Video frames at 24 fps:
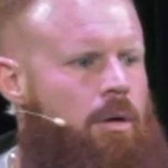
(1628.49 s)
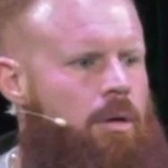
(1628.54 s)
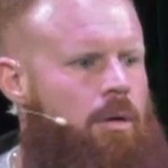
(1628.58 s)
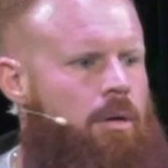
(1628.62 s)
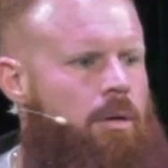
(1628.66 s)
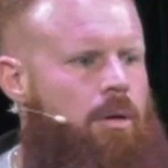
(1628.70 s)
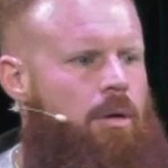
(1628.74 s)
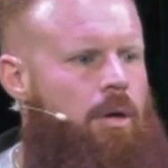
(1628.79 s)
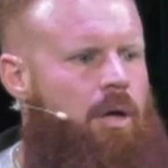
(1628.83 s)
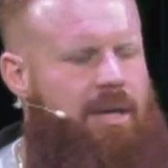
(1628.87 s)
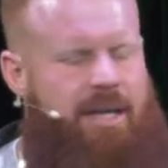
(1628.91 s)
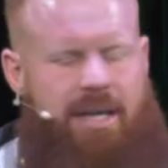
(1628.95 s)

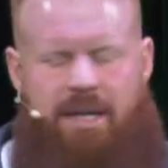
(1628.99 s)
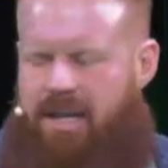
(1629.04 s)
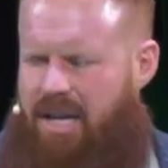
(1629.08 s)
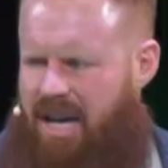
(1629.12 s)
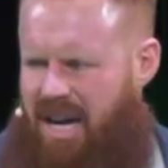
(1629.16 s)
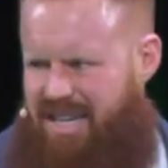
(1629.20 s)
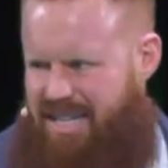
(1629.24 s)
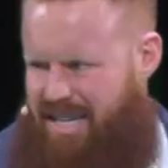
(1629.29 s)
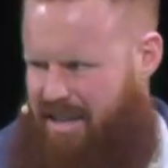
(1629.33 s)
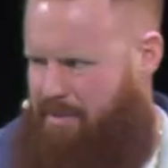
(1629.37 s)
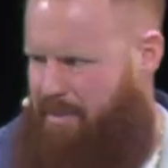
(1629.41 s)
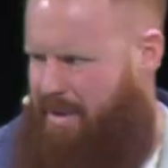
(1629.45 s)
Again,
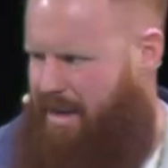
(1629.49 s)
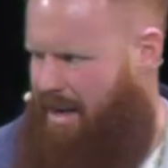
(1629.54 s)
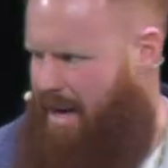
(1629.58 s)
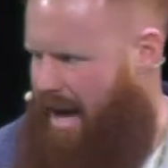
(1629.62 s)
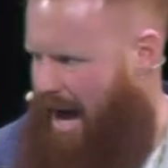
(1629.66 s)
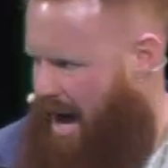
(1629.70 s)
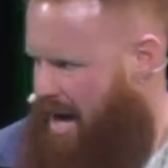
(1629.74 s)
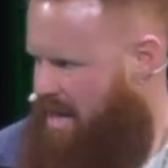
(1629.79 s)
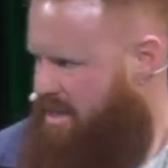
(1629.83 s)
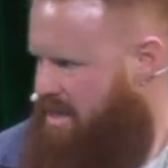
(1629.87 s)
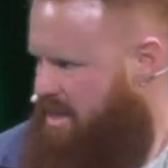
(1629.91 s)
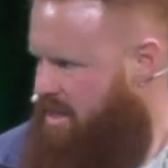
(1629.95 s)
God, give me
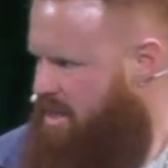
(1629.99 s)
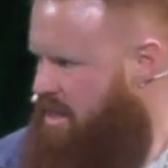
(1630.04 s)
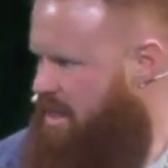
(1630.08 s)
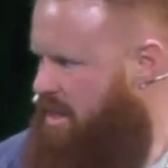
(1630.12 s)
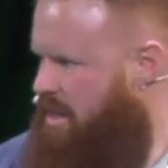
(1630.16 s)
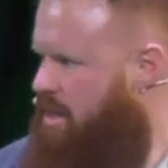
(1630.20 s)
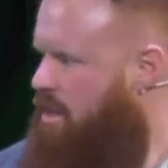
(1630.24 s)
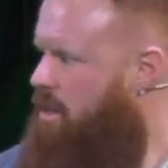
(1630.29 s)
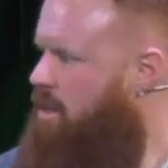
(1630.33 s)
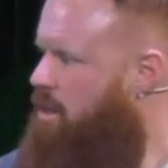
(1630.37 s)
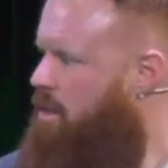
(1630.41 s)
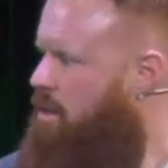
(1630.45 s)
eyes to see,
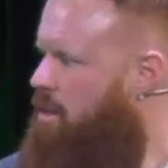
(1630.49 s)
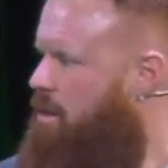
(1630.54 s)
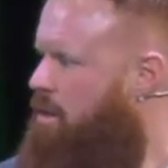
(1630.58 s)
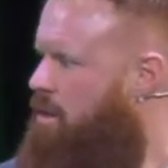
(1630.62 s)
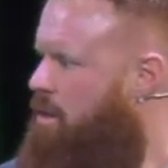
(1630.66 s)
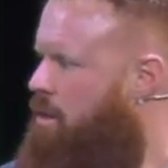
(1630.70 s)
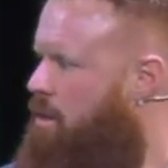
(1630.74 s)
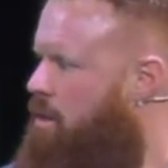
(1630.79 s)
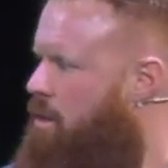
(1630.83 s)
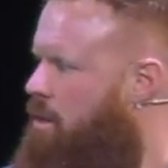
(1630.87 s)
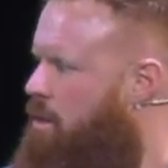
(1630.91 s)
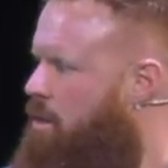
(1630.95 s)

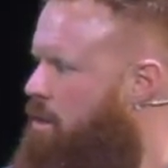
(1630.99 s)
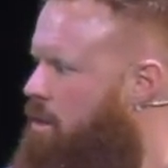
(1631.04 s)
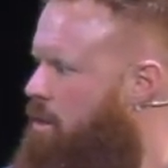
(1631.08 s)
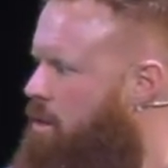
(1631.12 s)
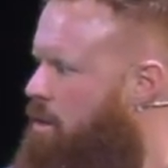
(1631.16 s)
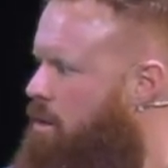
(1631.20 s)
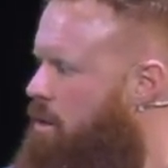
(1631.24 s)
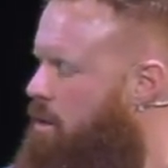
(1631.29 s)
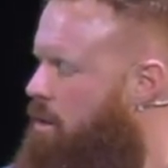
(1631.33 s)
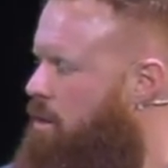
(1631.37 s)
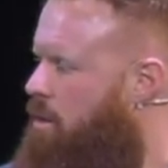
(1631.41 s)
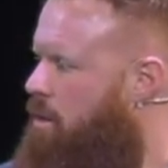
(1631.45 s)

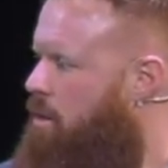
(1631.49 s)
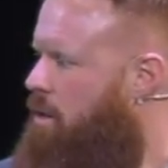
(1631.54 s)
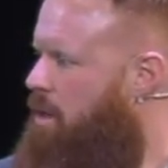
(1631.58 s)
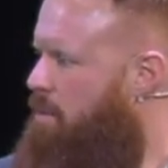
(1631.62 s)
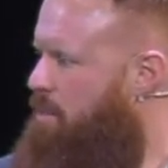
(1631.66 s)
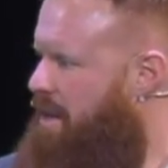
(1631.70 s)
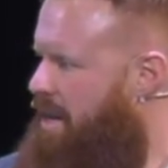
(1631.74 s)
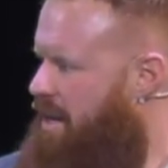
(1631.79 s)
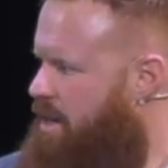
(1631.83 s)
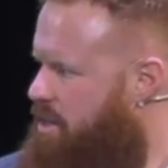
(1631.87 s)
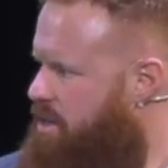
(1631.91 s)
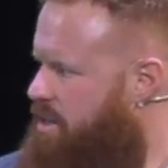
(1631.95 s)
give
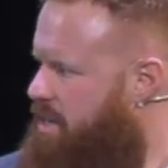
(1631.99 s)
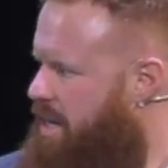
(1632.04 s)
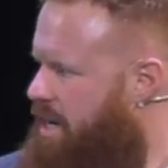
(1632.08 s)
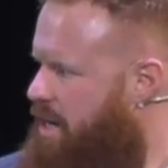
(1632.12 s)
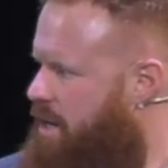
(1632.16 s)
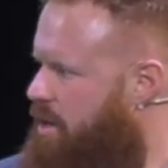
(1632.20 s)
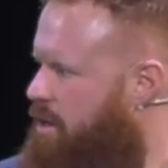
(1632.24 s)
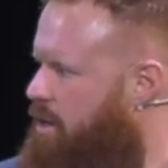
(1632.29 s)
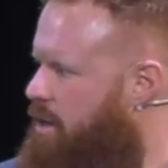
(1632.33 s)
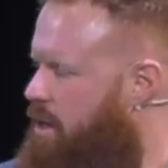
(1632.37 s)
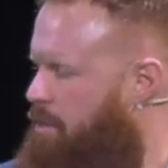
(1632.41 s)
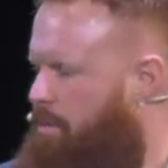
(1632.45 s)
me ears to
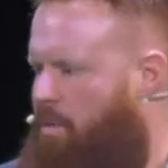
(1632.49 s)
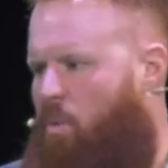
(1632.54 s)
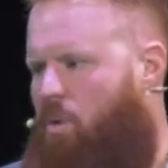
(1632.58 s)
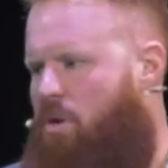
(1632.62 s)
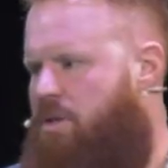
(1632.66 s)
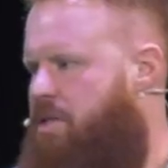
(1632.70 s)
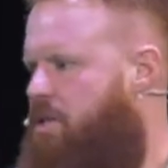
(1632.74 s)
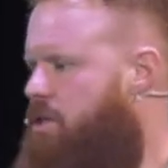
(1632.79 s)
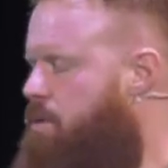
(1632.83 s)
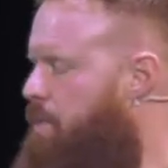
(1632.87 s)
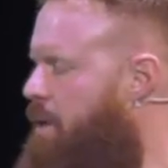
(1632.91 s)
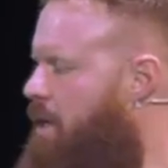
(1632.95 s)
hear, give me
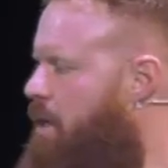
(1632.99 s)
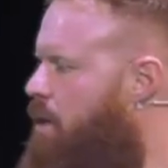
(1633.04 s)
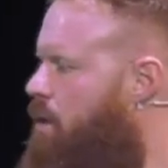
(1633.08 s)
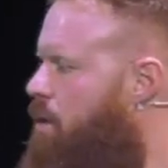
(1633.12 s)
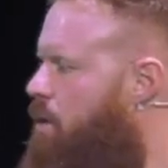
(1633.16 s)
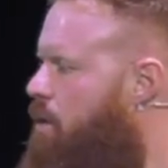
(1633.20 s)
words to speak,